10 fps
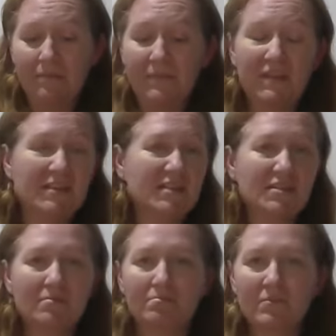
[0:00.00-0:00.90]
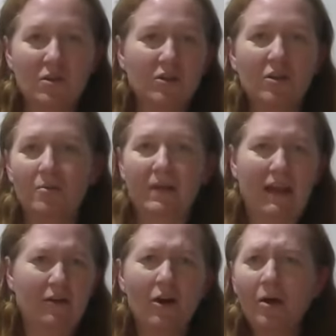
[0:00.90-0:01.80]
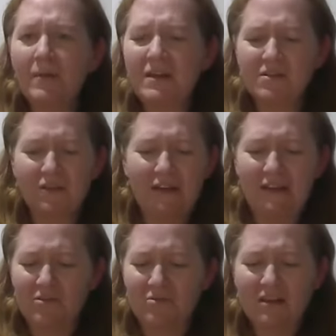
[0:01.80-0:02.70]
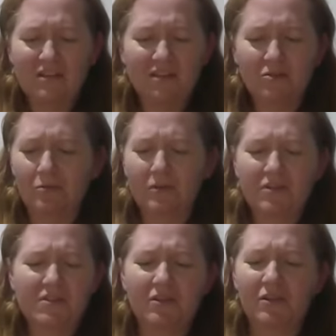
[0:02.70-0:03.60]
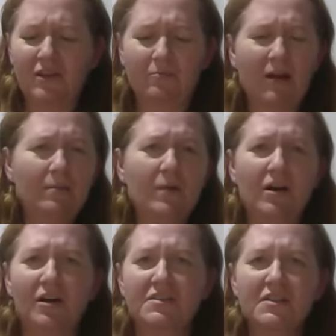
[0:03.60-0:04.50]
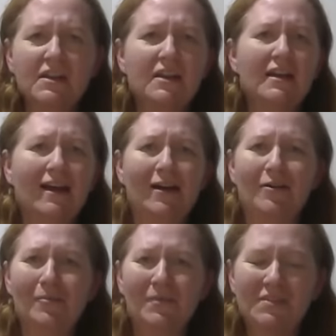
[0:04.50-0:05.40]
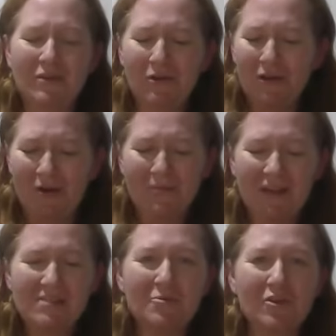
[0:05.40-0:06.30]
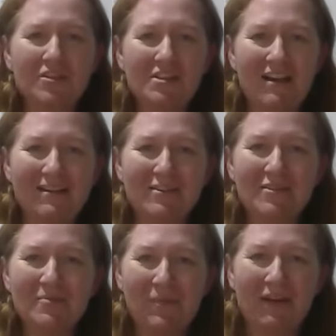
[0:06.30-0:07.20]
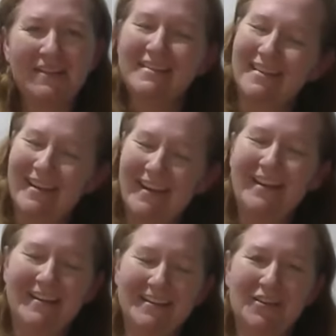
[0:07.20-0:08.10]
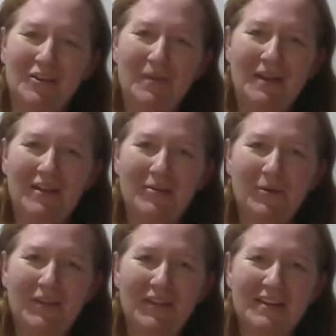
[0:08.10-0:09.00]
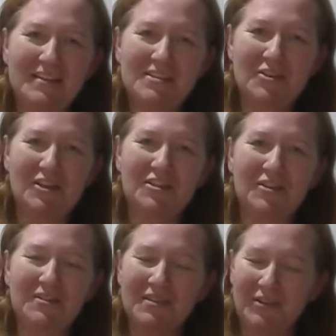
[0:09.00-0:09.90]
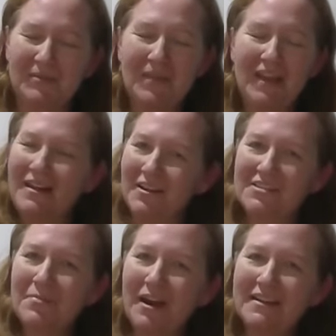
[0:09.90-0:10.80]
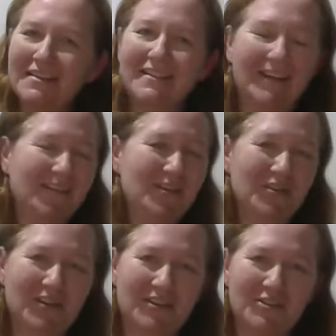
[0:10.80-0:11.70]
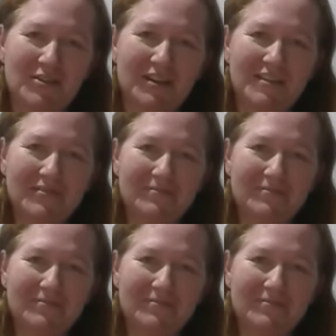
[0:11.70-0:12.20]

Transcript: There's not complicated harmonies or anything. It's written as a children's song in one part. So yeah, it's worth the challenge, but it is going to be one that does stretch you. So lots of practice, and then you can enjoy it.